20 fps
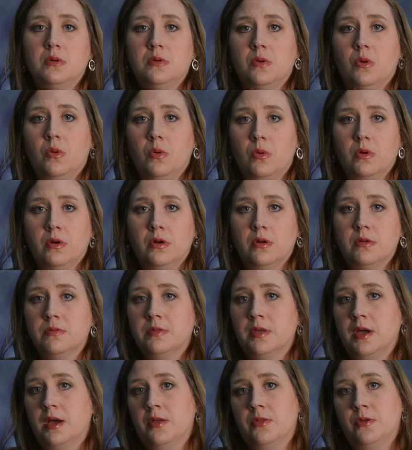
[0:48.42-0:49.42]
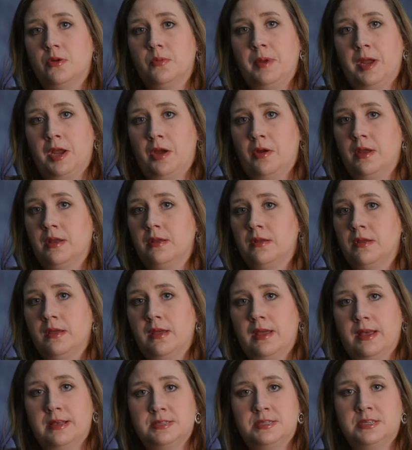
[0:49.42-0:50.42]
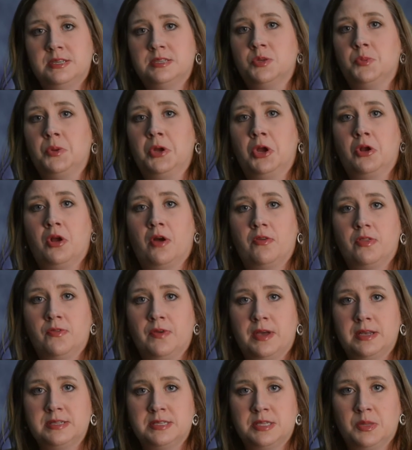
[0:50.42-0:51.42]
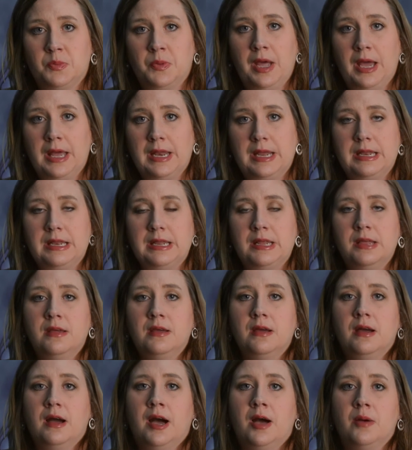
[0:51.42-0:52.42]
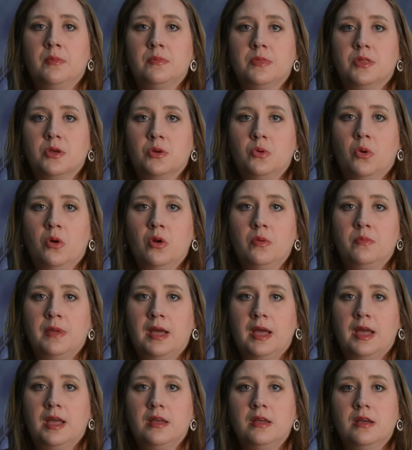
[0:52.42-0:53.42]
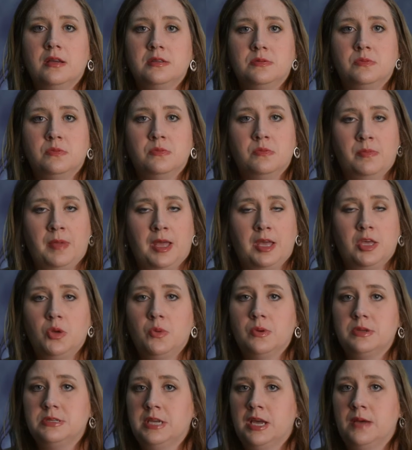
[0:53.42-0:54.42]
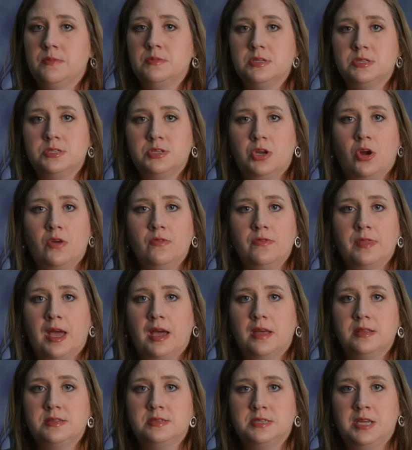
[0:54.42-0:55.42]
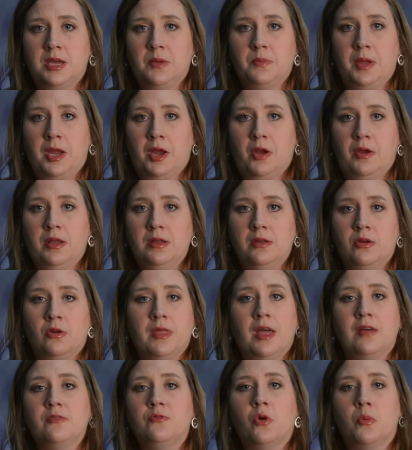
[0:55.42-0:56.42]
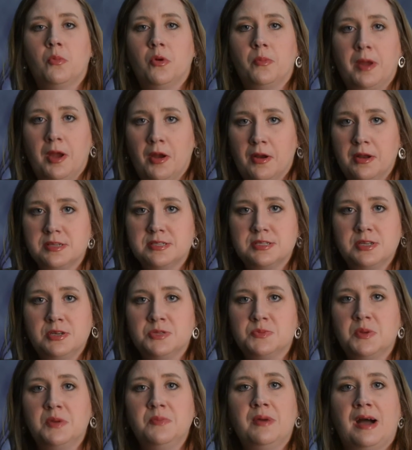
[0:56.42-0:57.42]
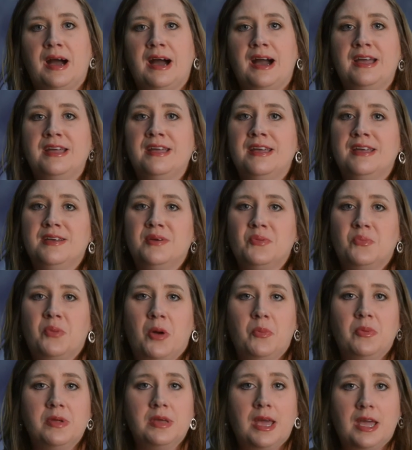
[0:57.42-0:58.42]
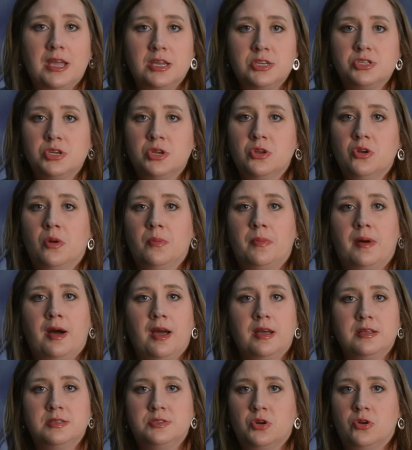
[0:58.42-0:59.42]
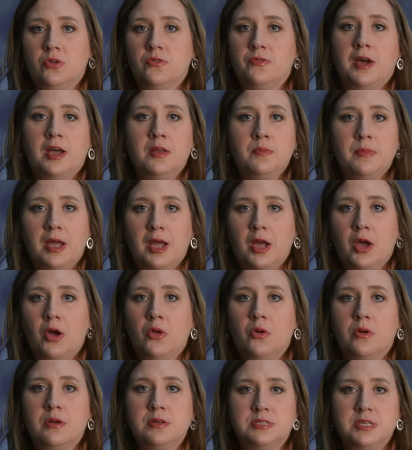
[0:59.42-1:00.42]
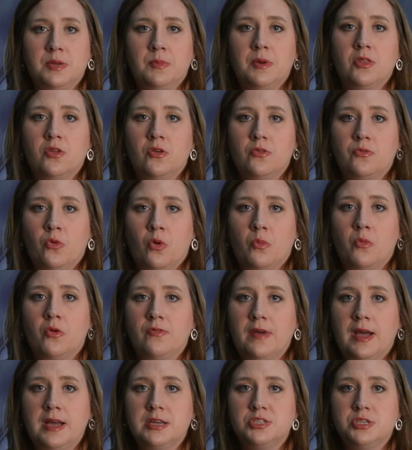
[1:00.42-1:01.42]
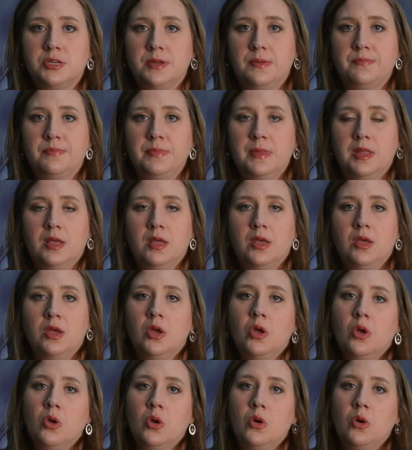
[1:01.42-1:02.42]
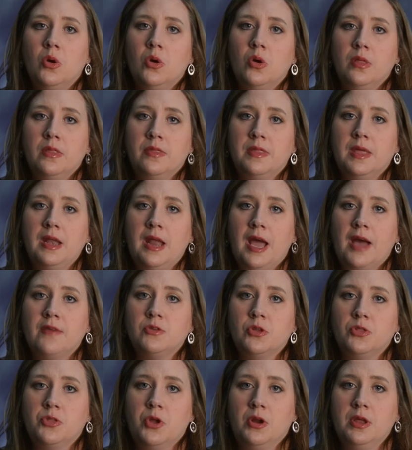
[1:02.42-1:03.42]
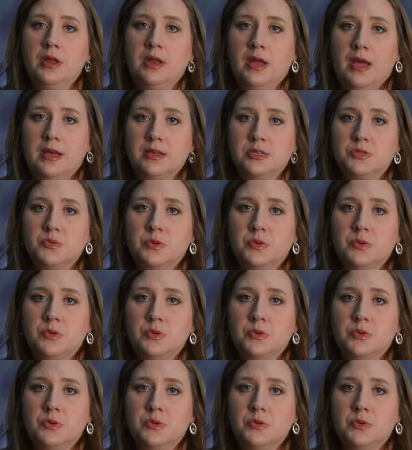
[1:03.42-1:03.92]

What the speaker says: or the other parent has disappeared off the face of the planet, the court may make you attempt to serve that step-parent, or that former parent, by publication or by certified mail or in some other form or fashion. Then after 30 days,